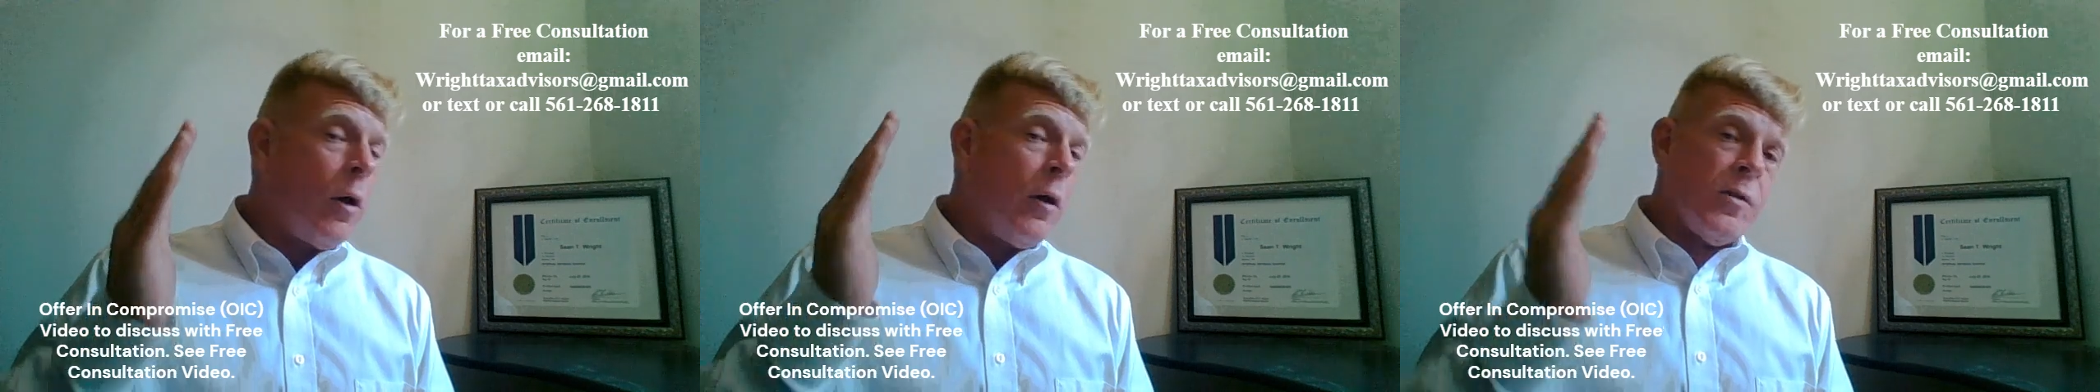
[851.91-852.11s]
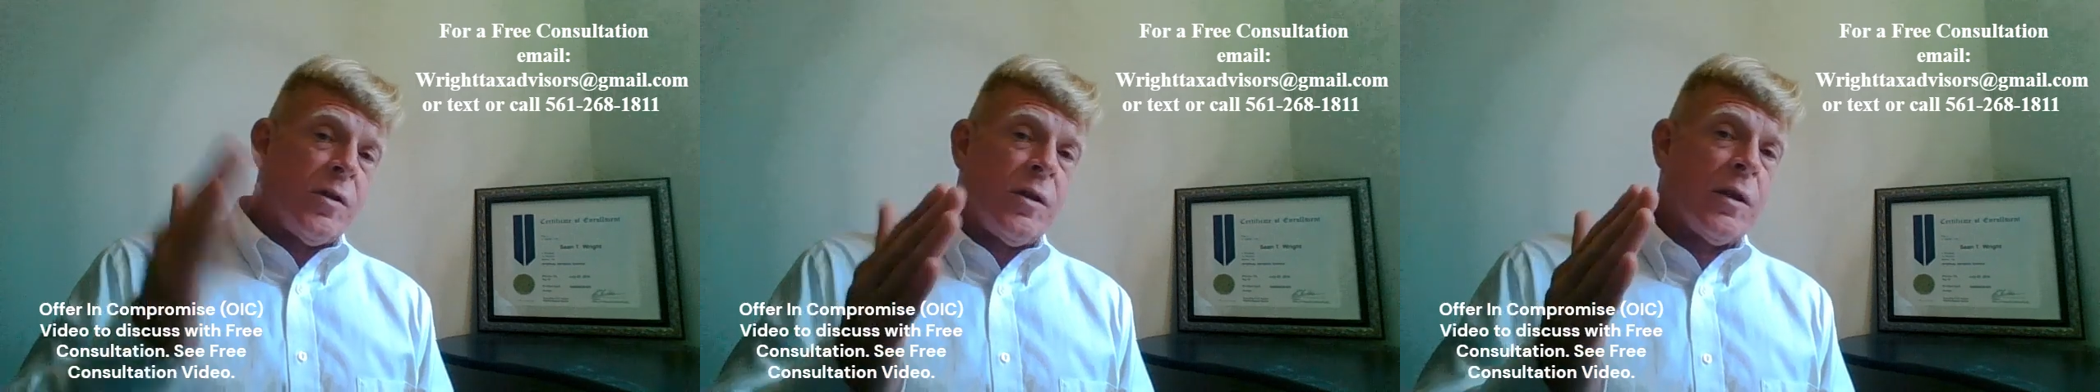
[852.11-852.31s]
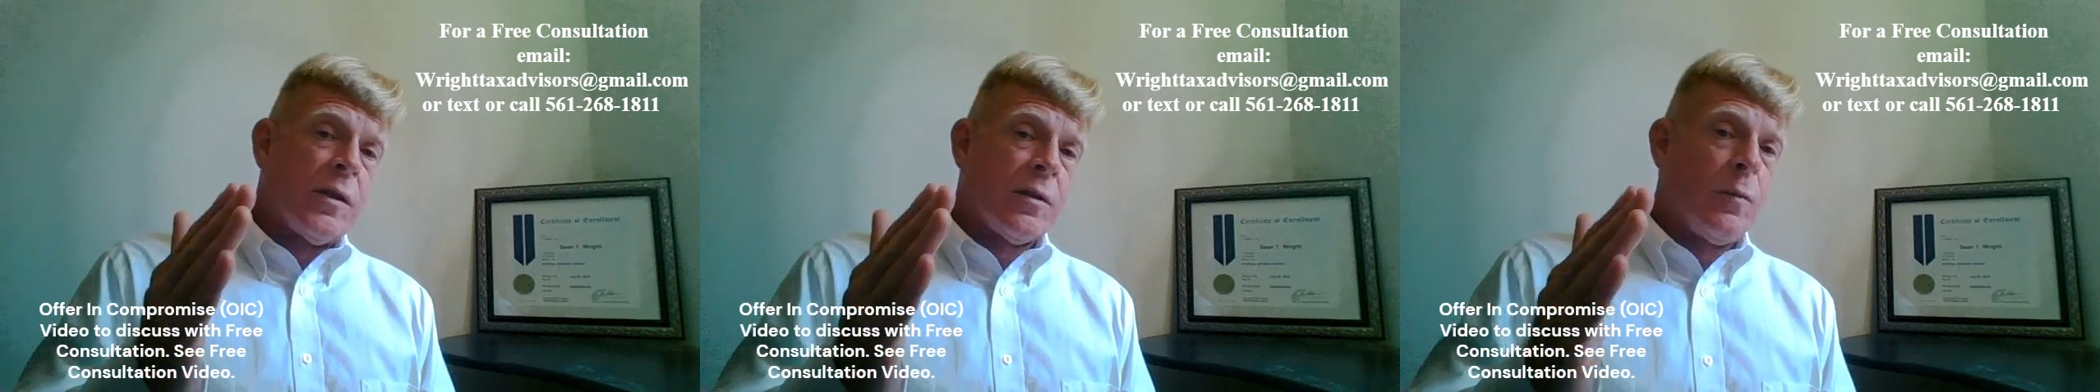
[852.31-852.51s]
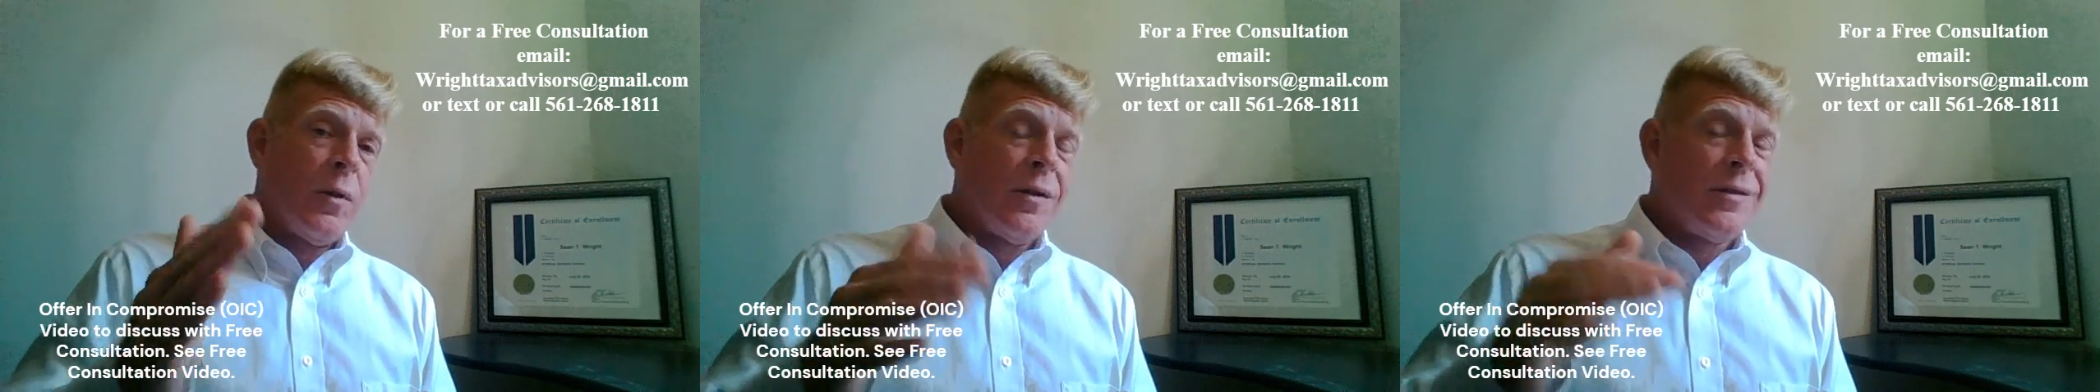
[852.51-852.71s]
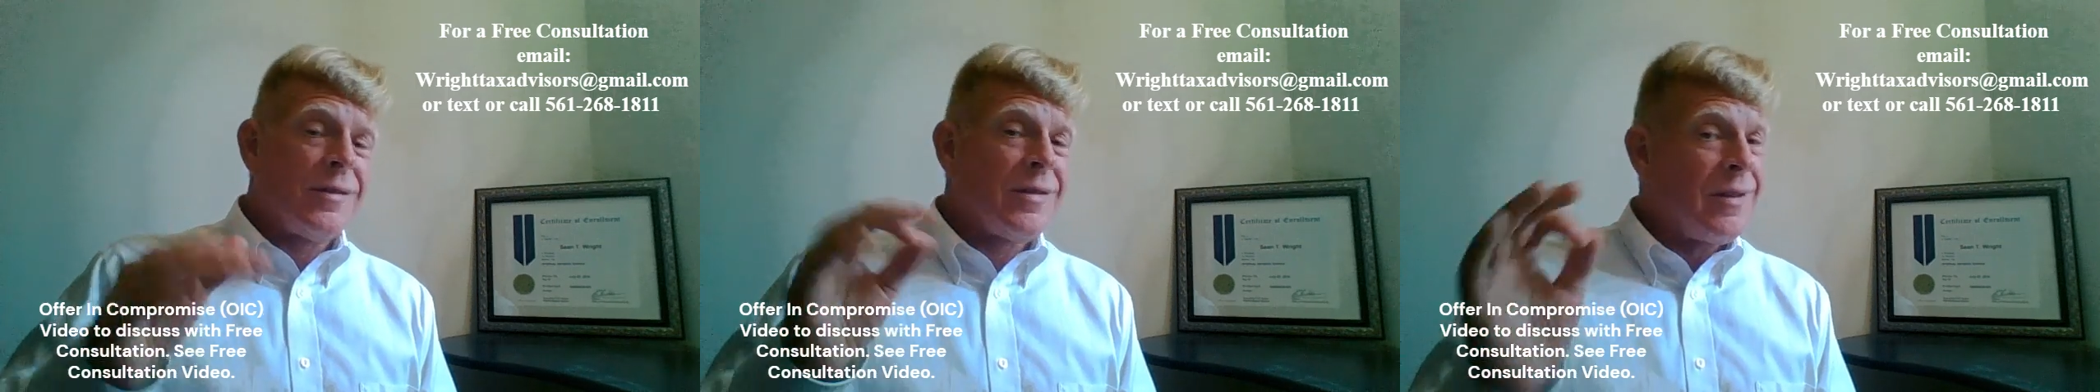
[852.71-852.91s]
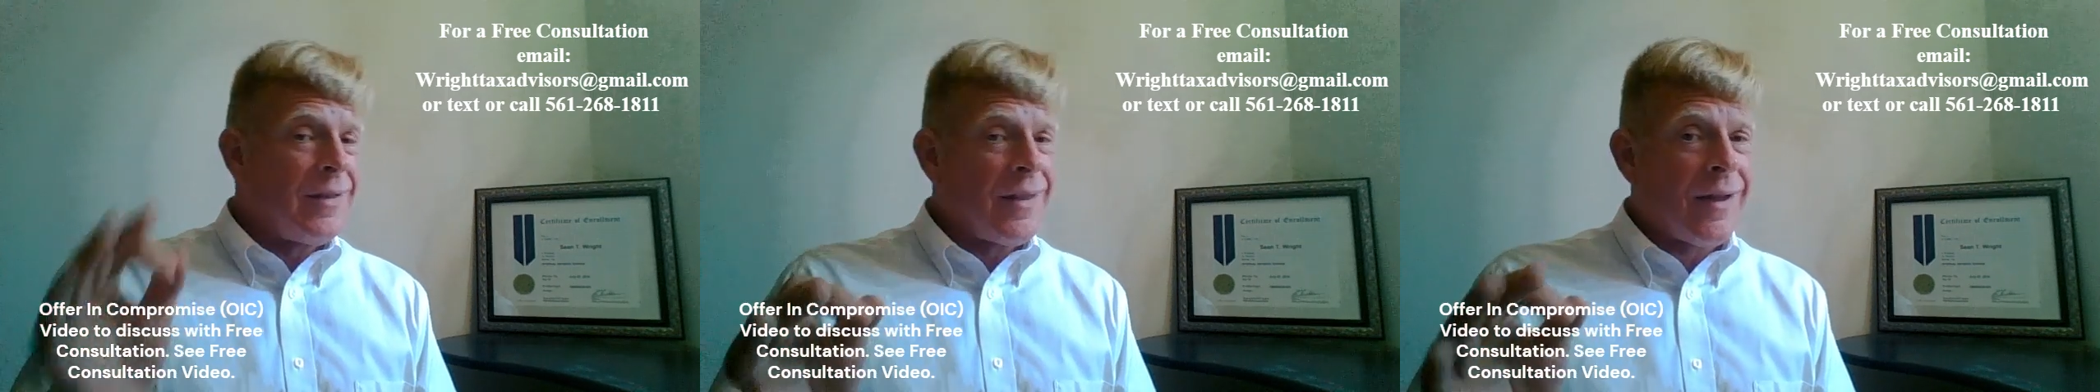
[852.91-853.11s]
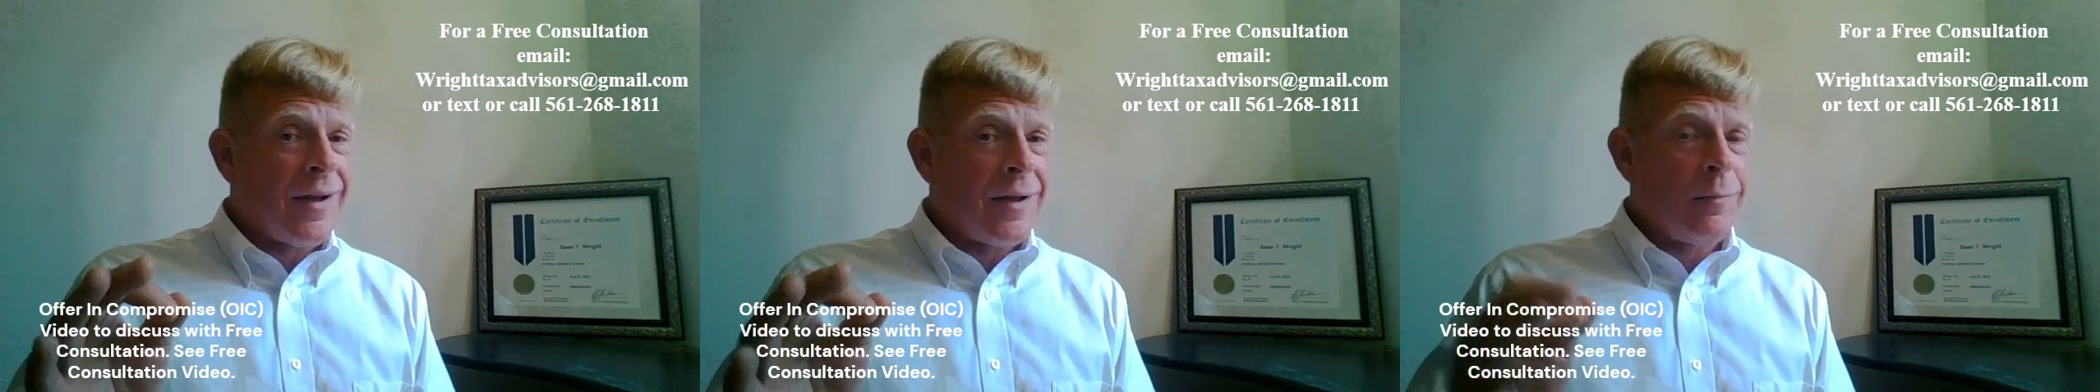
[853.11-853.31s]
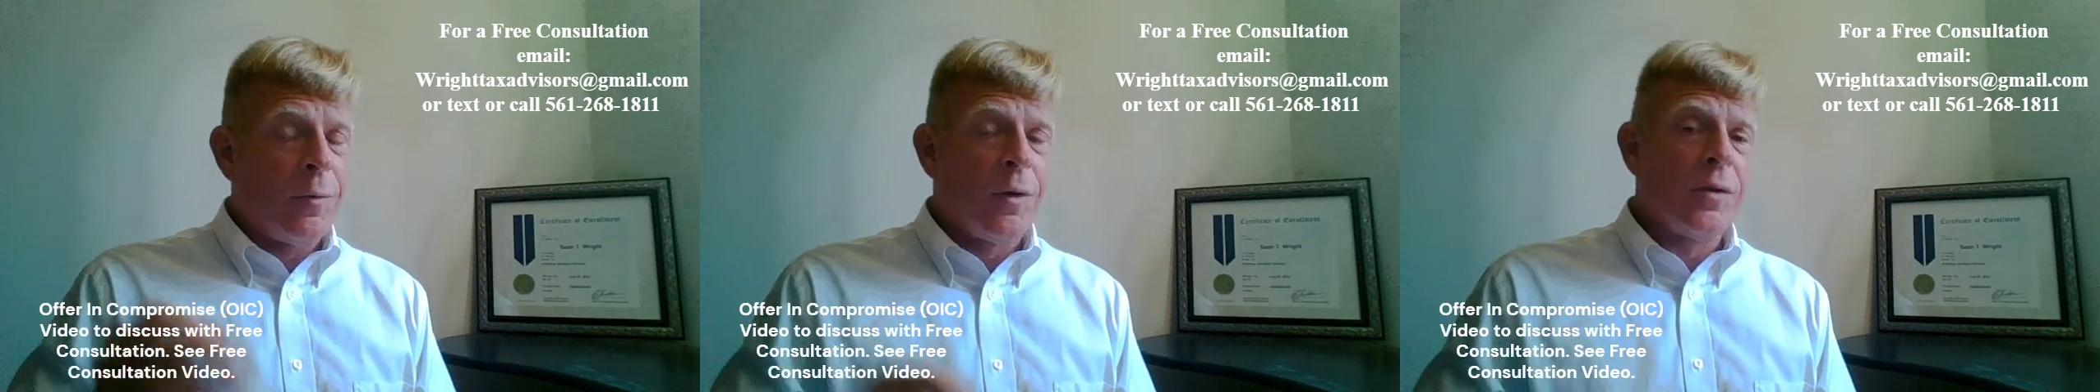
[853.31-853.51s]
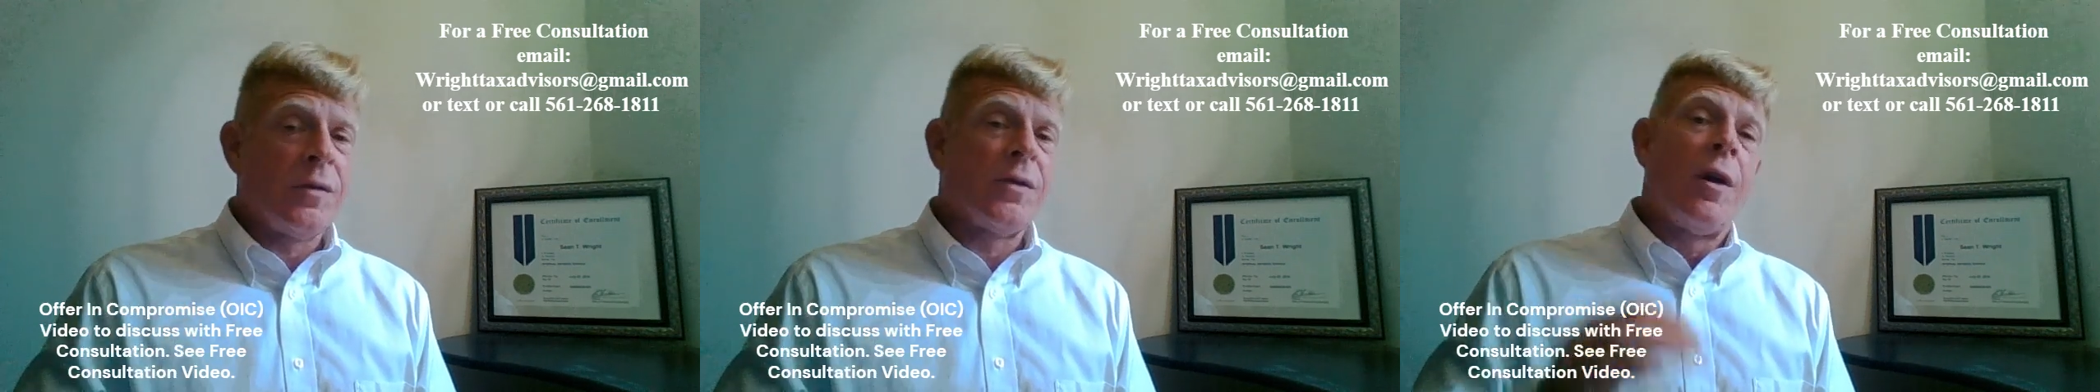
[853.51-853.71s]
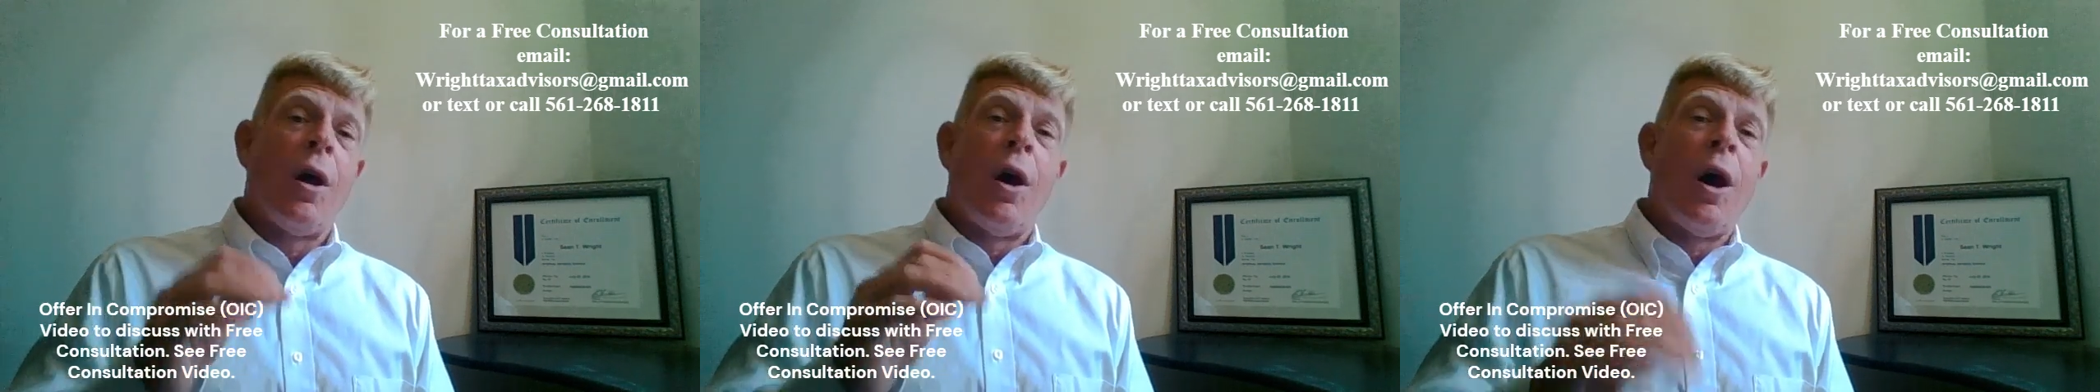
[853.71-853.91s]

6 months, 9 months,